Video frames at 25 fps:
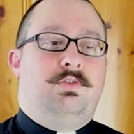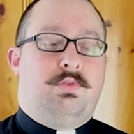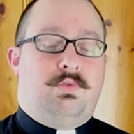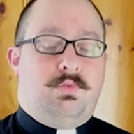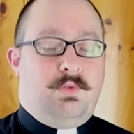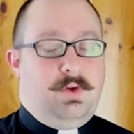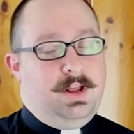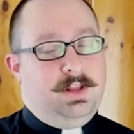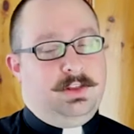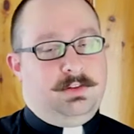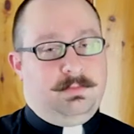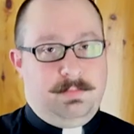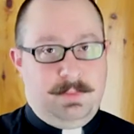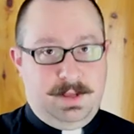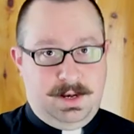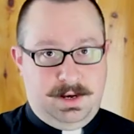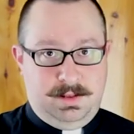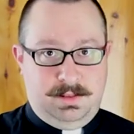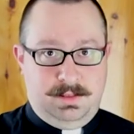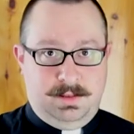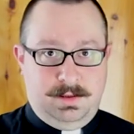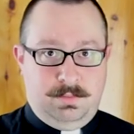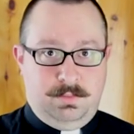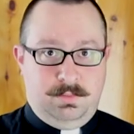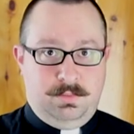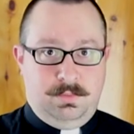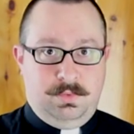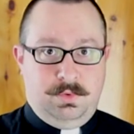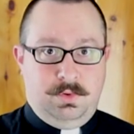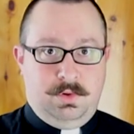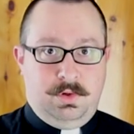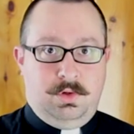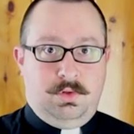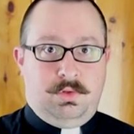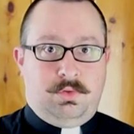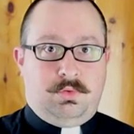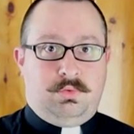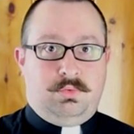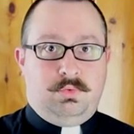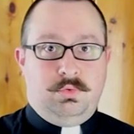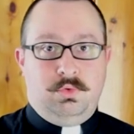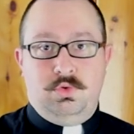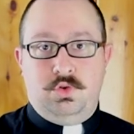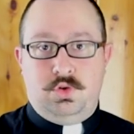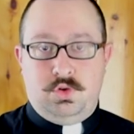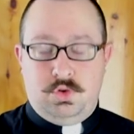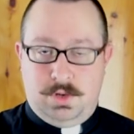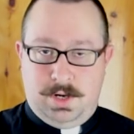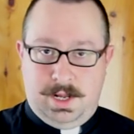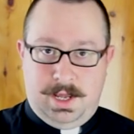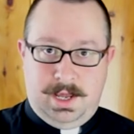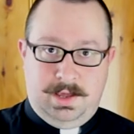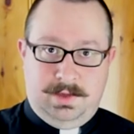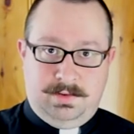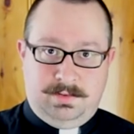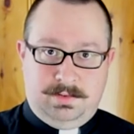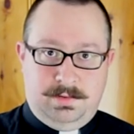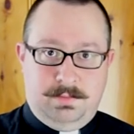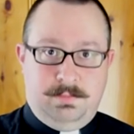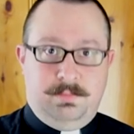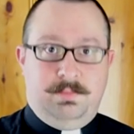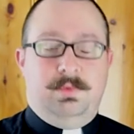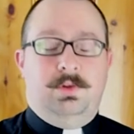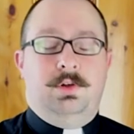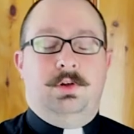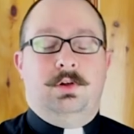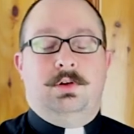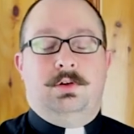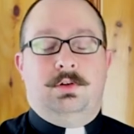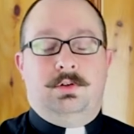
transmitted them through Judaism